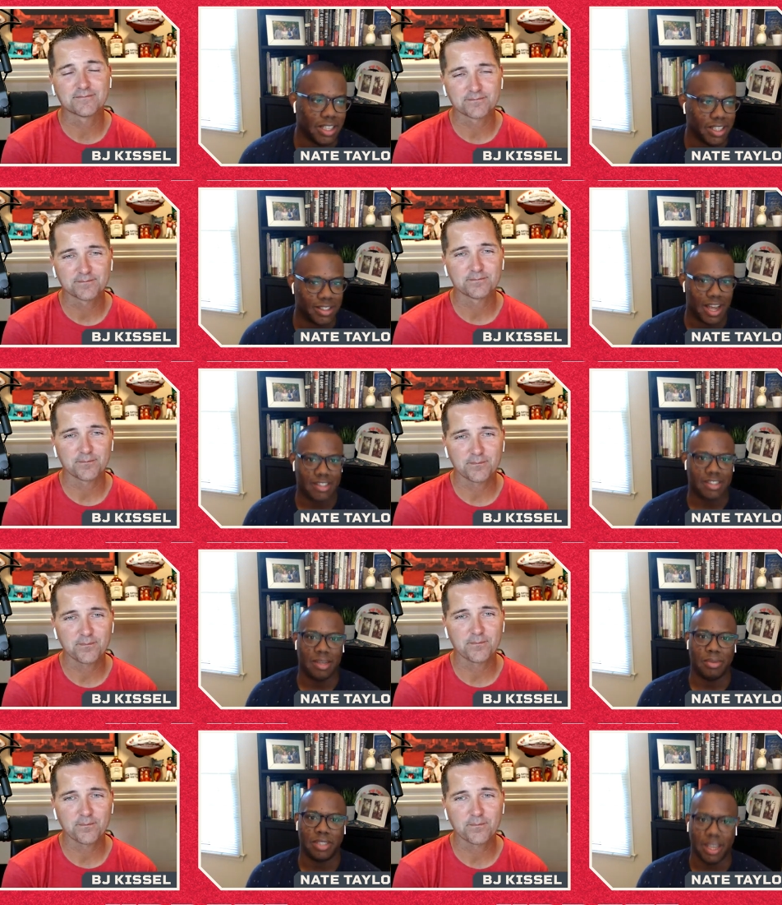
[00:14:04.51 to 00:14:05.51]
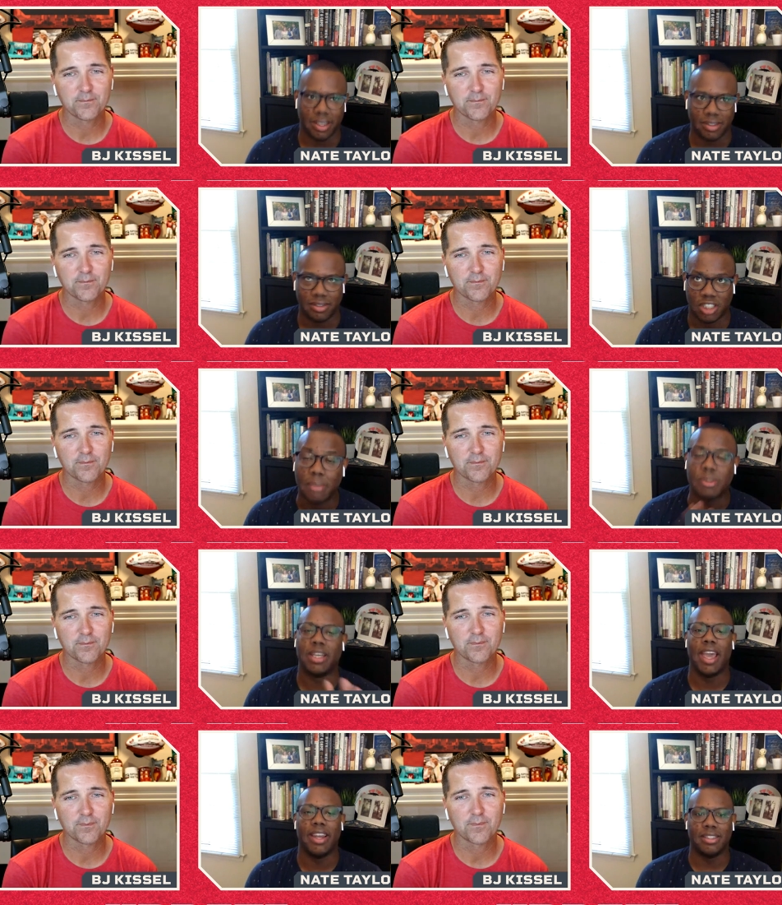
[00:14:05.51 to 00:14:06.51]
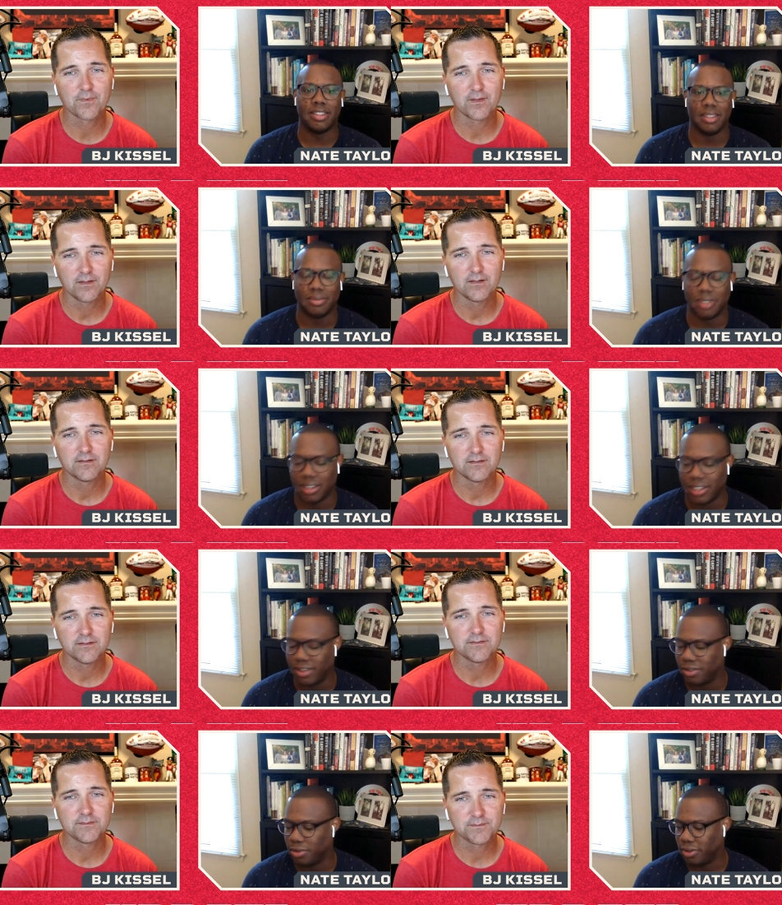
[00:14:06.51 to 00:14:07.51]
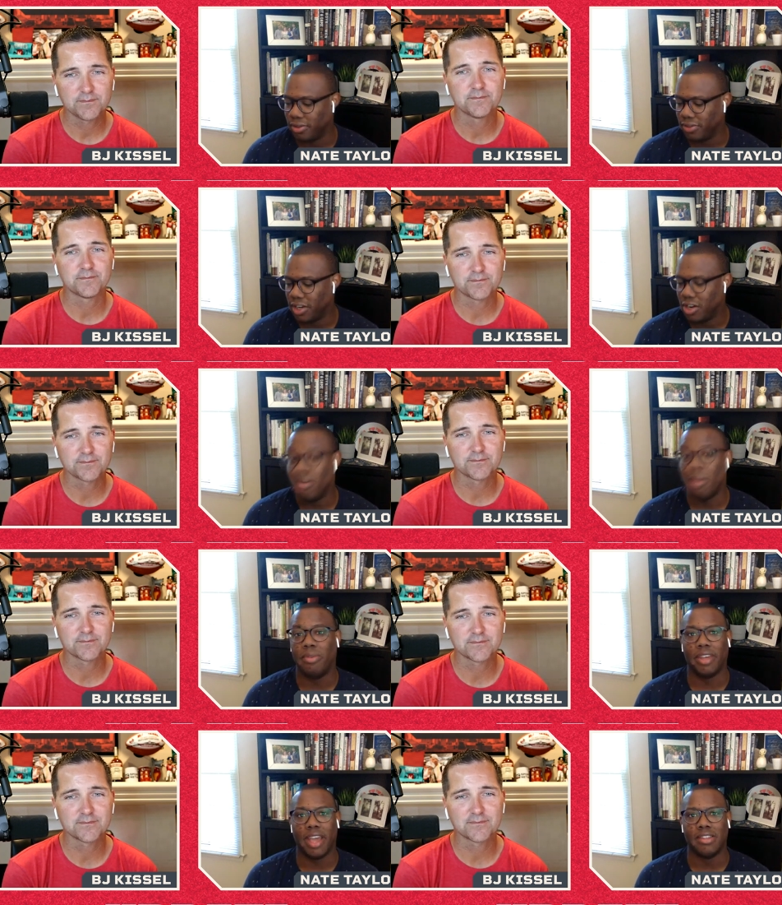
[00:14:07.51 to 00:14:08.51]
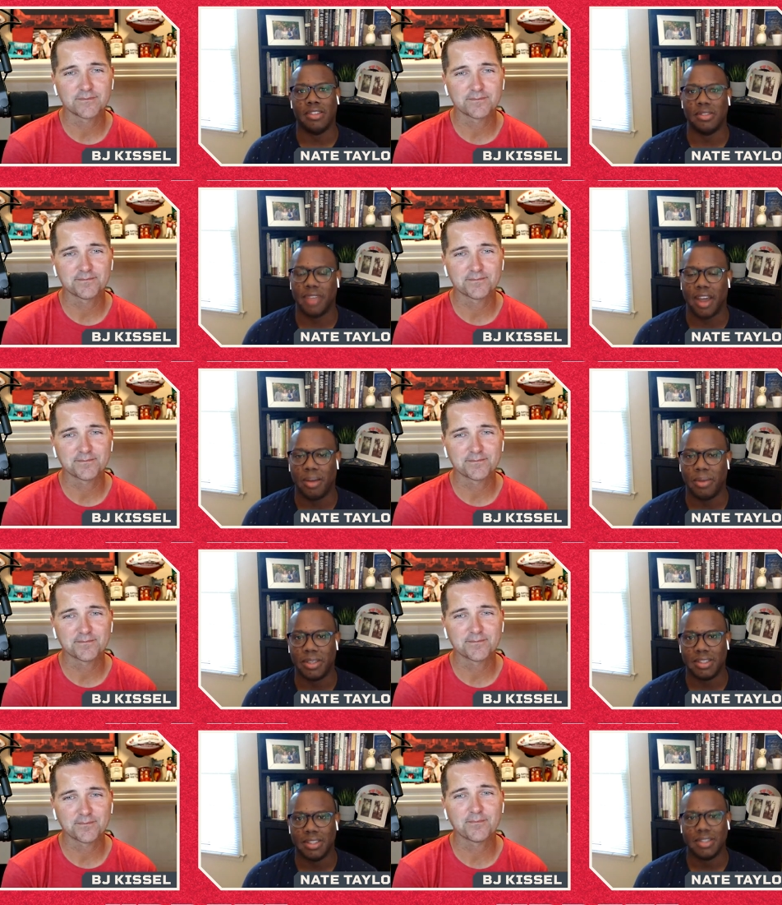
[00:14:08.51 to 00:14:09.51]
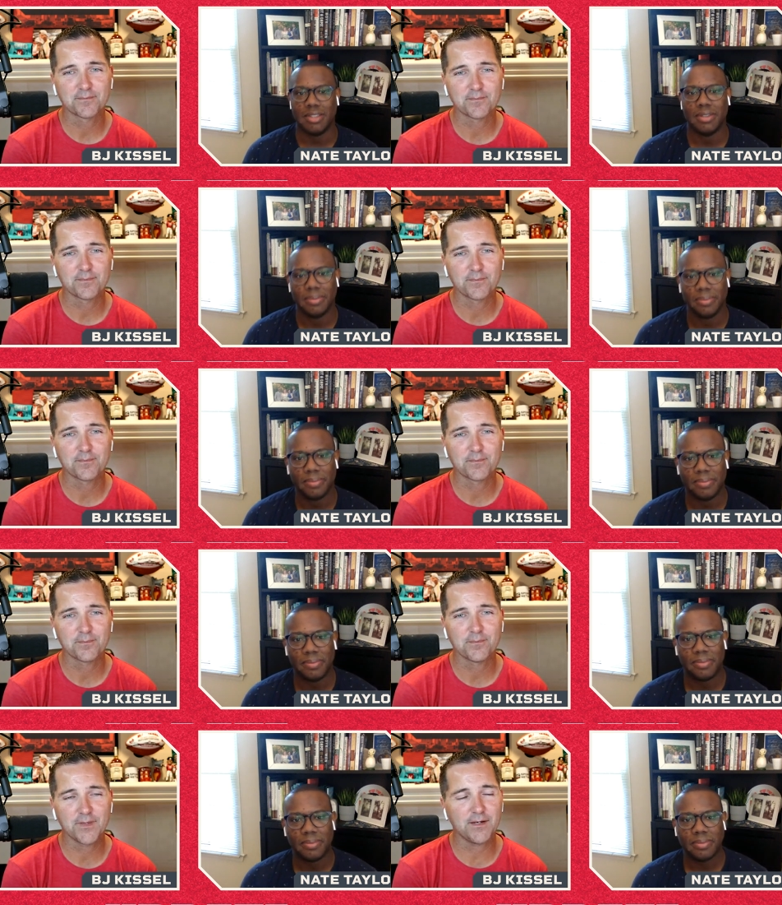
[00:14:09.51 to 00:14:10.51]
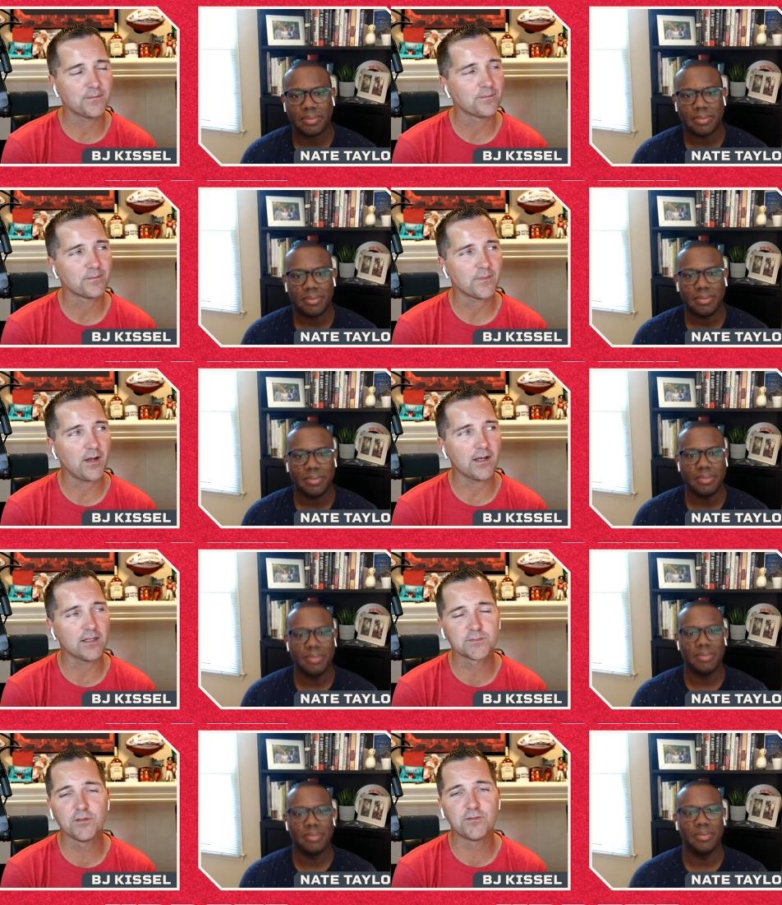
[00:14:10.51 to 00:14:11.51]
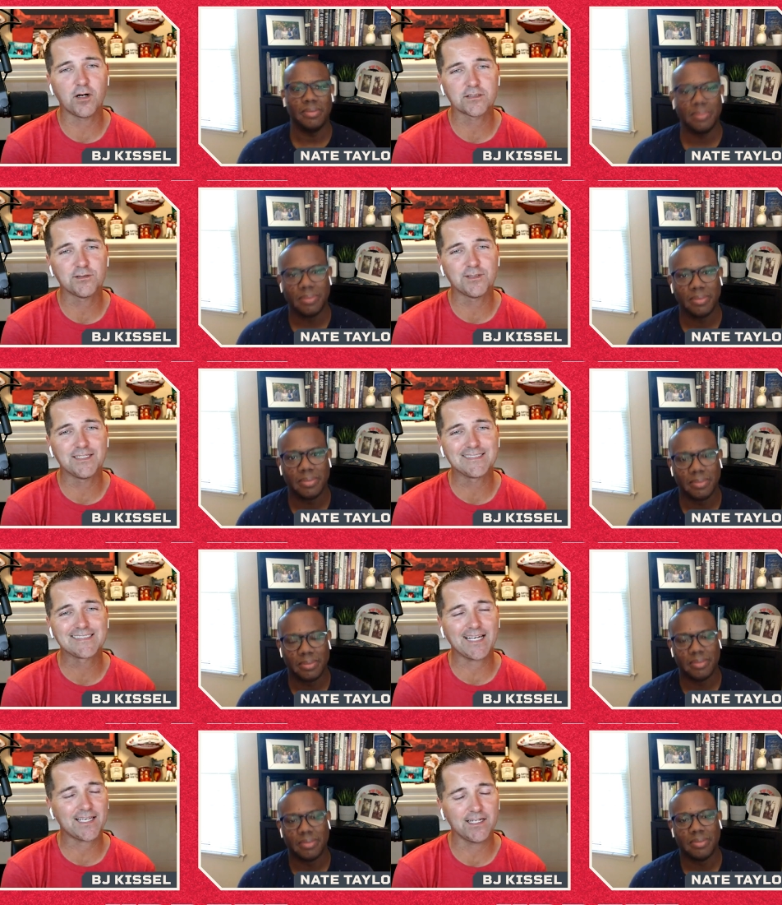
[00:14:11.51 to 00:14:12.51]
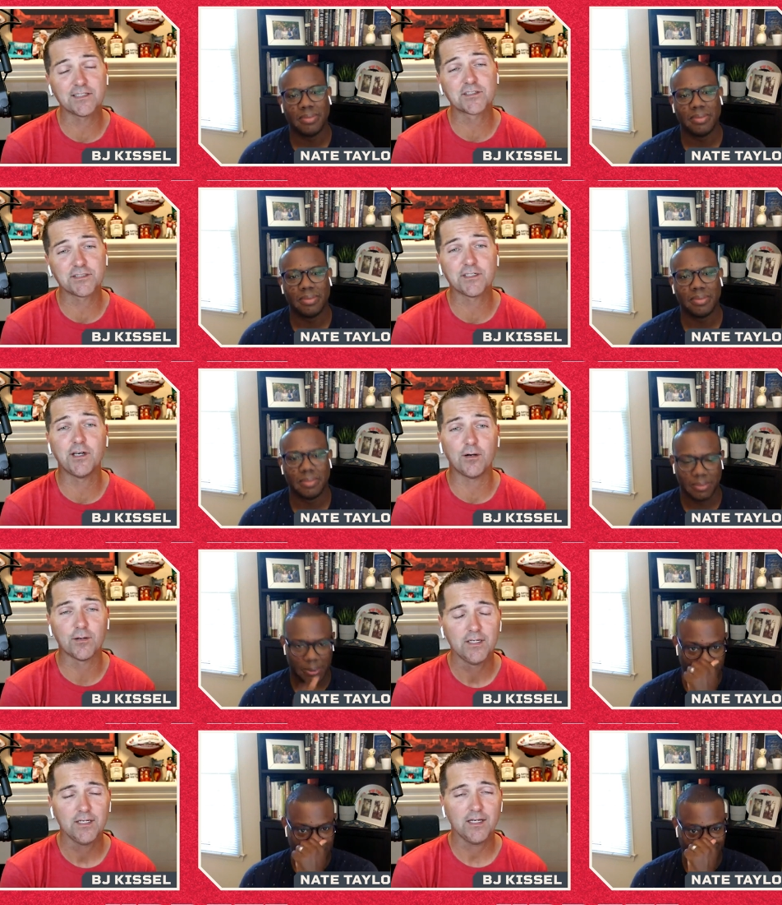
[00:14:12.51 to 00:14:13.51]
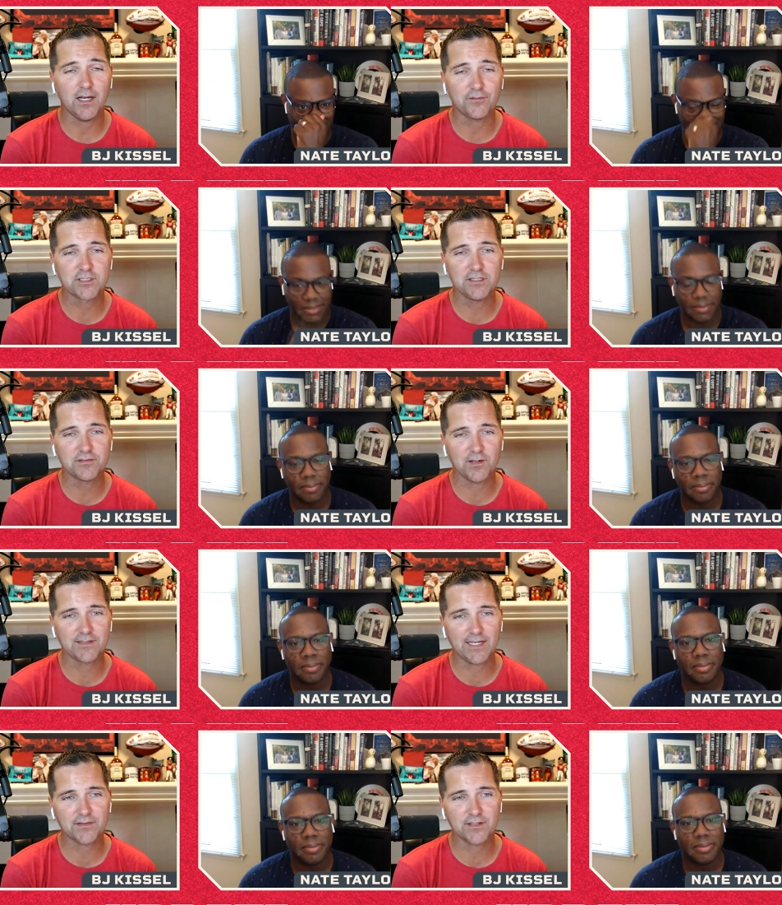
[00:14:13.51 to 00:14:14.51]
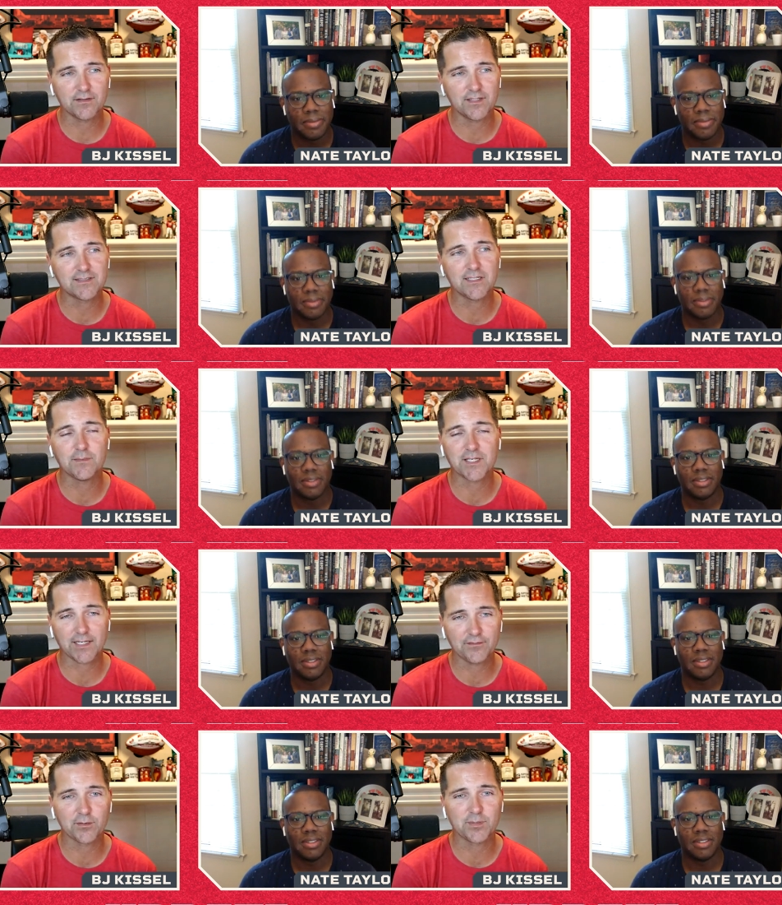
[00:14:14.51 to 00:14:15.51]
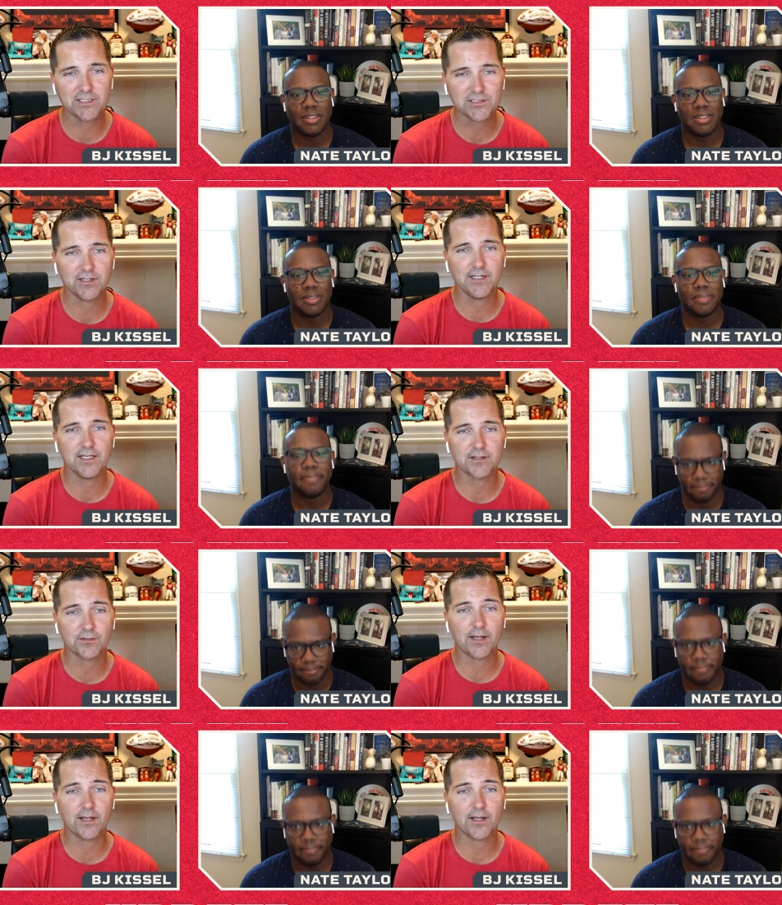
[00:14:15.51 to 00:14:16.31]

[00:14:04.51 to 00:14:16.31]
Speaker 1: league is not subjugated to legal sort of ramifications, if that all makes sense.
Speaker 2: Yep. All right, let's move on to the second. It's good to know for Chiefs fans out there that it seems like everybody's trending in the